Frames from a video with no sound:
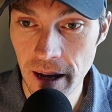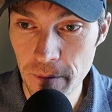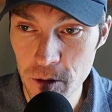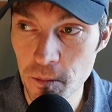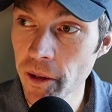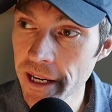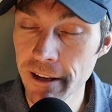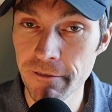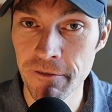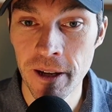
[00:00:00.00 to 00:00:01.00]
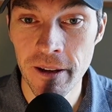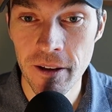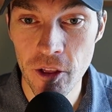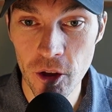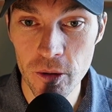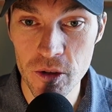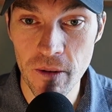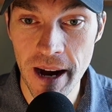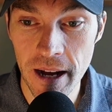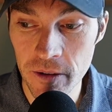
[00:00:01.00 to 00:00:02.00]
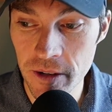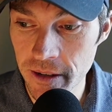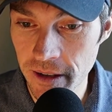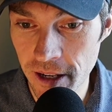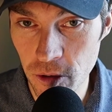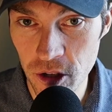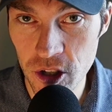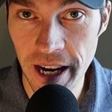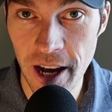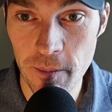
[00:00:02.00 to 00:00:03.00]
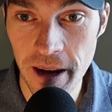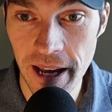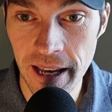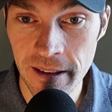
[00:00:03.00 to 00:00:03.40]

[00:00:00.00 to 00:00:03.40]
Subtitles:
There's plenty of those around. You can check out my